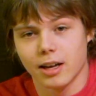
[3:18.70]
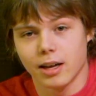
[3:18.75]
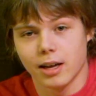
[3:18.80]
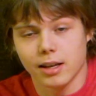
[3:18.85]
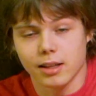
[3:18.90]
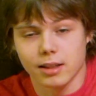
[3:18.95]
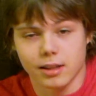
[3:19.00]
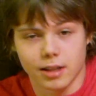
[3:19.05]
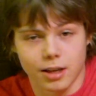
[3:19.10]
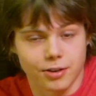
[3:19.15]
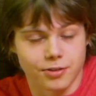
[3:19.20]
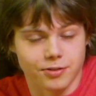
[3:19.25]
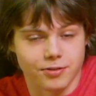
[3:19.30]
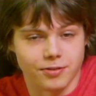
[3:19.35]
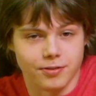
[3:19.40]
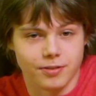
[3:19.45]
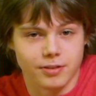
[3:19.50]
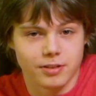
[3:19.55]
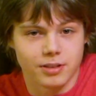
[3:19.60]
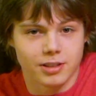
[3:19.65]
I
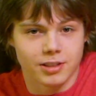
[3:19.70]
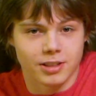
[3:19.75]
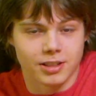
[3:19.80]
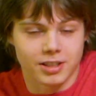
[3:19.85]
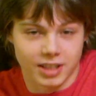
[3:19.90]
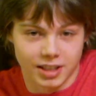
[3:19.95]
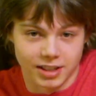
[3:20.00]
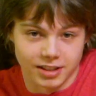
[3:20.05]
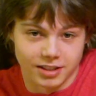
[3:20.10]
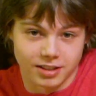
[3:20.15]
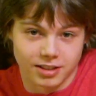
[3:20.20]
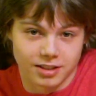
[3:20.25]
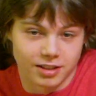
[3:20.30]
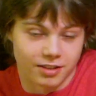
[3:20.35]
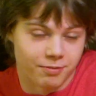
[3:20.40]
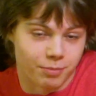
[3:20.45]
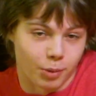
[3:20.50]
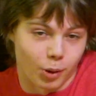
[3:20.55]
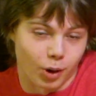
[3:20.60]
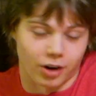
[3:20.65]
love the taste
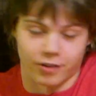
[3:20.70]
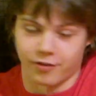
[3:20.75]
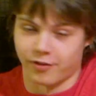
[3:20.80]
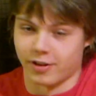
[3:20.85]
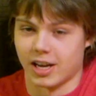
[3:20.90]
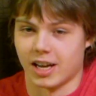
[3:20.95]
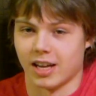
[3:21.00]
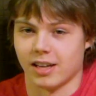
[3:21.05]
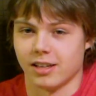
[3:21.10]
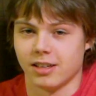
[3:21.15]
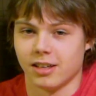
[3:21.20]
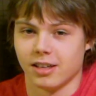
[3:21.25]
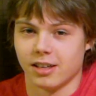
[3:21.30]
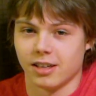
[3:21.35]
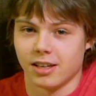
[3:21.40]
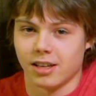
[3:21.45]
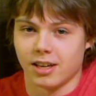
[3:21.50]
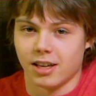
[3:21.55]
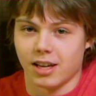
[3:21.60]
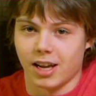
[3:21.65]
of pork fat,
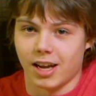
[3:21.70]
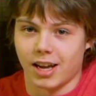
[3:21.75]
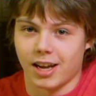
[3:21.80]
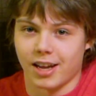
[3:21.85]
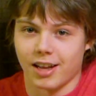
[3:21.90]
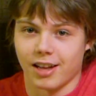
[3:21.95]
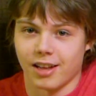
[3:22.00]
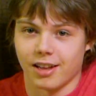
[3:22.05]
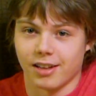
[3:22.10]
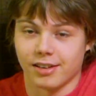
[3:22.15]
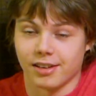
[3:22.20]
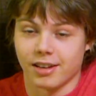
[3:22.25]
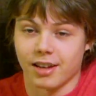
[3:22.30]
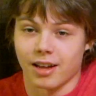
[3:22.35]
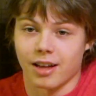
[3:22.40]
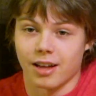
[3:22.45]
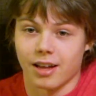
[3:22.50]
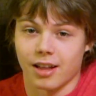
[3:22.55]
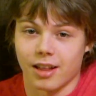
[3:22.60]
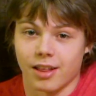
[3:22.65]
and
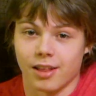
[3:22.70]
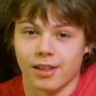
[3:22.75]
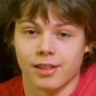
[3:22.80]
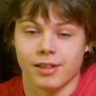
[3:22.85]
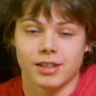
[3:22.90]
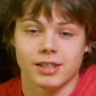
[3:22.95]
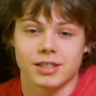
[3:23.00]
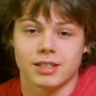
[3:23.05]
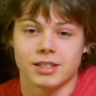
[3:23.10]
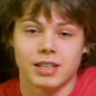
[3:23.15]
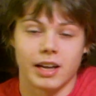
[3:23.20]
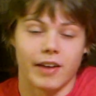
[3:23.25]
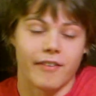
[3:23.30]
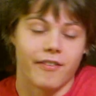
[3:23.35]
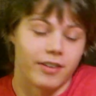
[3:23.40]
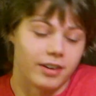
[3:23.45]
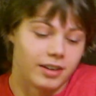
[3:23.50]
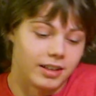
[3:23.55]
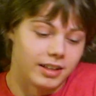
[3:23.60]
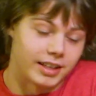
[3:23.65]
this
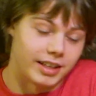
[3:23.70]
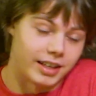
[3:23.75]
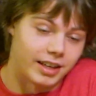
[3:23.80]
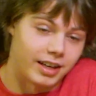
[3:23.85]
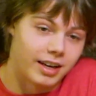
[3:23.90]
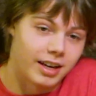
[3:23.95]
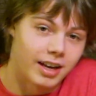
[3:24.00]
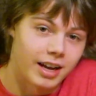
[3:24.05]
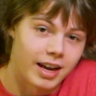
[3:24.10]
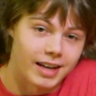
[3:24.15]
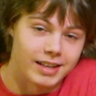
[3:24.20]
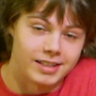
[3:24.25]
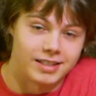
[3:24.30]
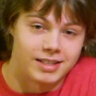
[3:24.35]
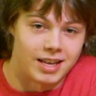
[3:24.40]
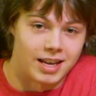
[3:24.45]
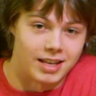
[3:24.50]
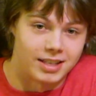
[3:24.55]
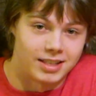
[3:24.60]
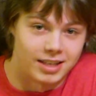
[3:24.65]
definitely
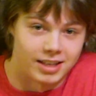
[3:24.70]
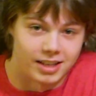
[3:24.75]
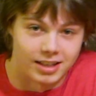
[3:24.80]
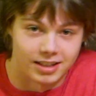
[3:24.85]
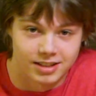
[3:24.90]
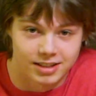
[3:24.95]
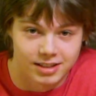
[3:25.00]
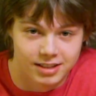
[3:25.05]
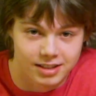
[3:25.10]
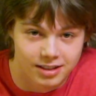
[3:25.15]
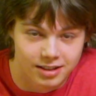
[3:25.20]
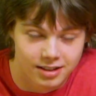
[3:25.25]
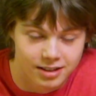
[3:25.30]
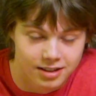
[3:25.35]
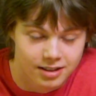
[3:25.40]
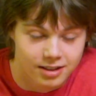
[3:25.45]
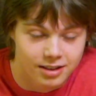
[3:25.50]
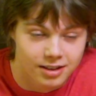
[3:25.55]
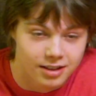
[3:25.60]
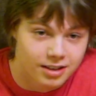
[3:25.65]
has that taste.
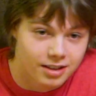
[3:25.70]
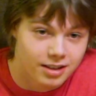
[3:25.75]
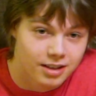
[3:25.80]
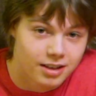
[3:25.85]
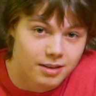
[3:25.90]
Sort of.